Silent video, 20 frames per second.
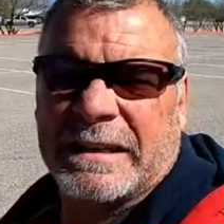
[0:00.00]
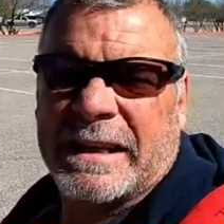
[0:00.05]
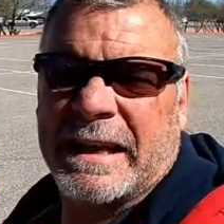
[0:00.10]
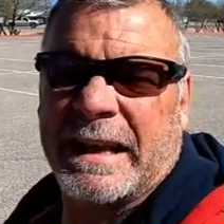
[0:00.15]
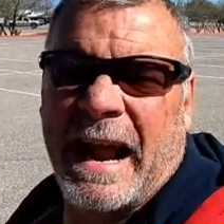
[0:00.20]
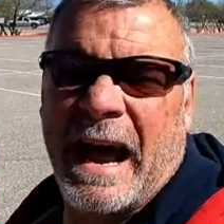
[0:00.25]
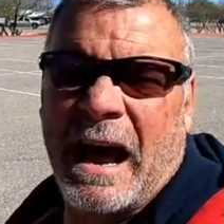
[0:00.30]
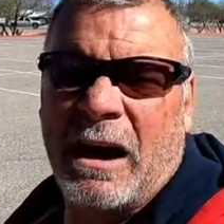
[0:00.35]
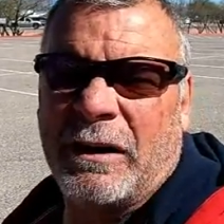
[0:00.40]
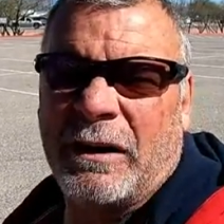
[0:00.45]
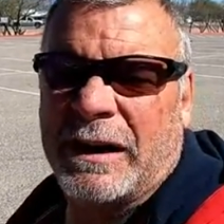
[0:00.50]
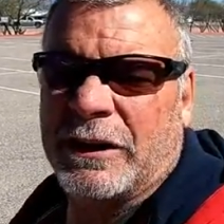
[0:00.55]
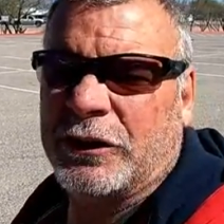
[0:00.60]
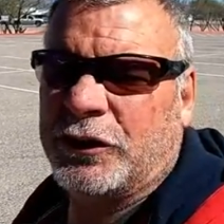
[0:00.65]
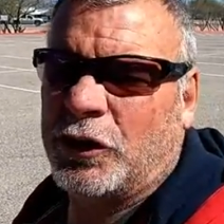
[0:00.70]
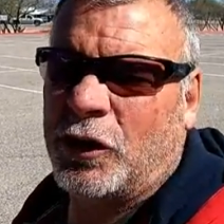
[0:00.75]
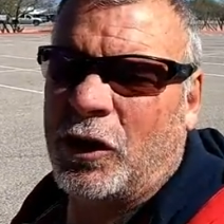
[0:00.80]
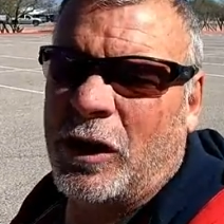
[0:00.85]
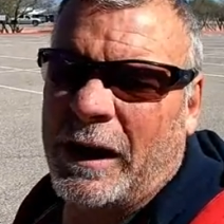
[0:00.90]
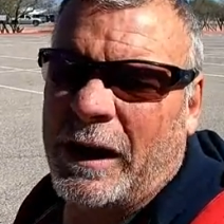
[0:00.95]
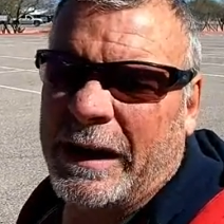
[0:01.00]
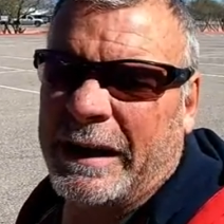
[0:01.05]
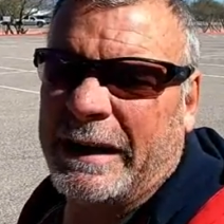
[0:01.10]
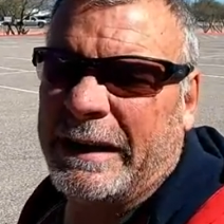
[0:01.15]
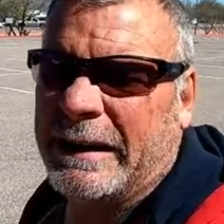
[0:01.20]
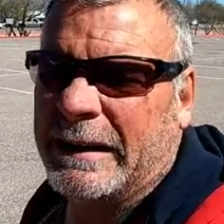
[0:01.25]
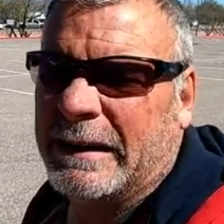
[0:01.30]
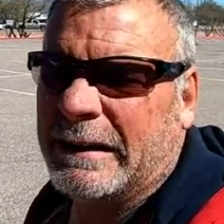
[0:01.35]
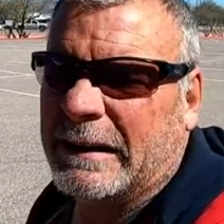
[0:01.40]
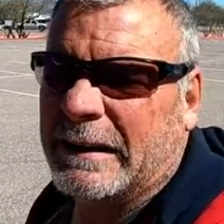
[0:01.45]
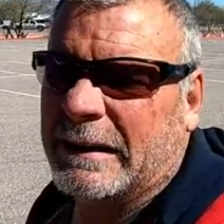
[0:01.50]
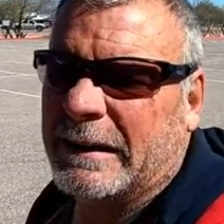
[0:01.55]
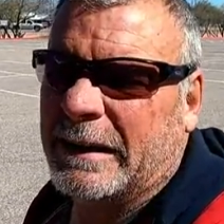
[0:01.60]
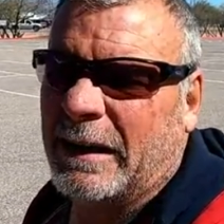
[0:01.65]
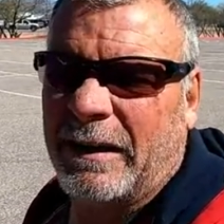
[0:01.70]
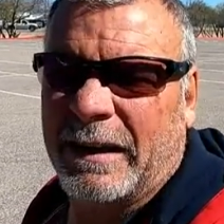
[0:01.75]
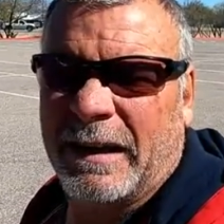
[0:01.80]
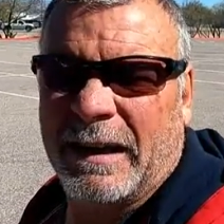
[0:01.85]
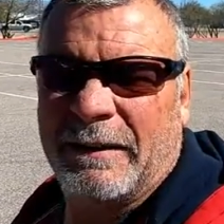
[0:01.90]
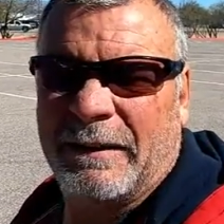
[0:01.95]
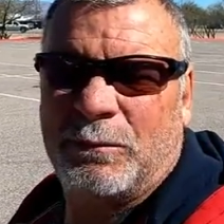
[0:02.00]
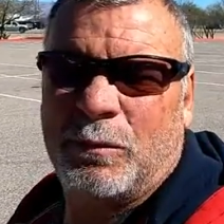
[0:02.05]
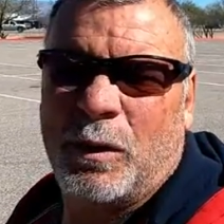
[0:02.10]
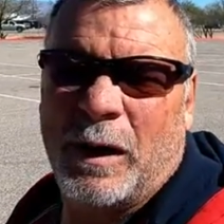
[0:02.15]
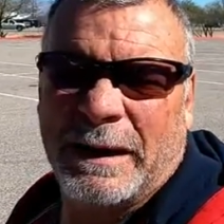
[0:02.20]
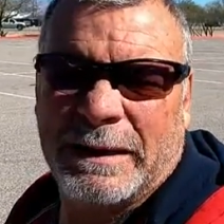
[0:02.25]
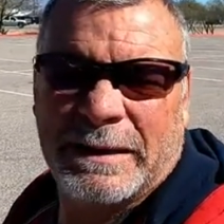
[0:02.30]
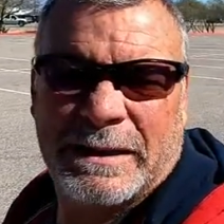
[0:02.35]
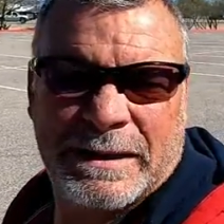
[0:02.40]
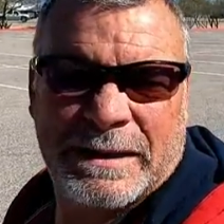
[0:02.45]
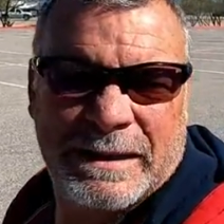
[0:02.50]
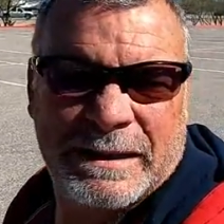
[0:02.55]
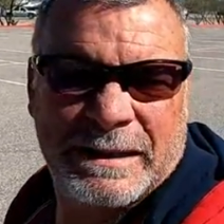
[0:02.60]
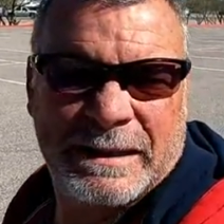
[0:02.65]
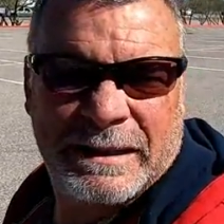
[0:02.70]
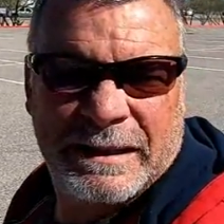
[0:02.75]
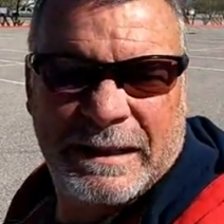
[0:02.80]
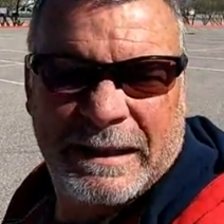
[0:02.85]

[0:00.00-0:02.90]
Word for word: get out, enjoy. You only live once.